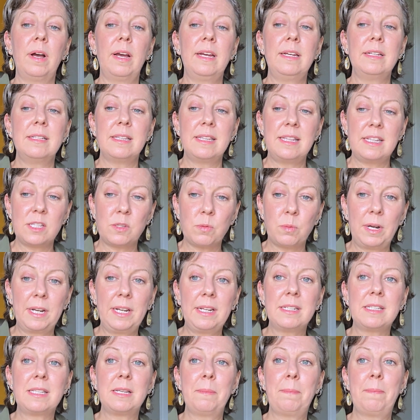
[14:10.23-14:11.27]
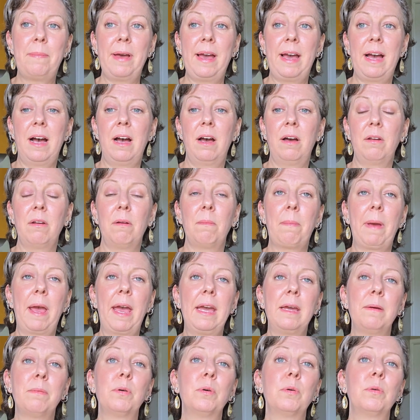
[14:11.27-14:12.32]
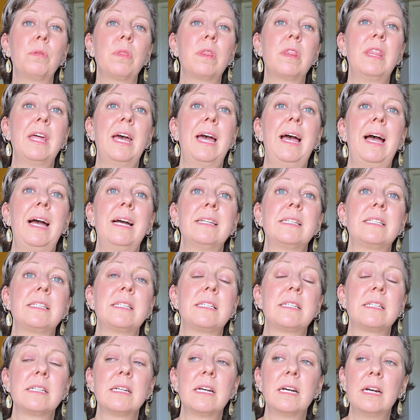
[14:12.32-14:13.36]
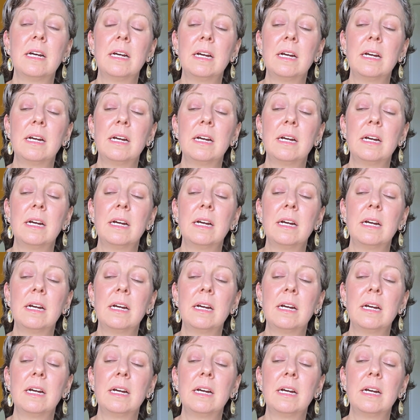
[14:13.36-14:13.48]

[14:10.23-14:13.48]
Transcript: this one is about people that,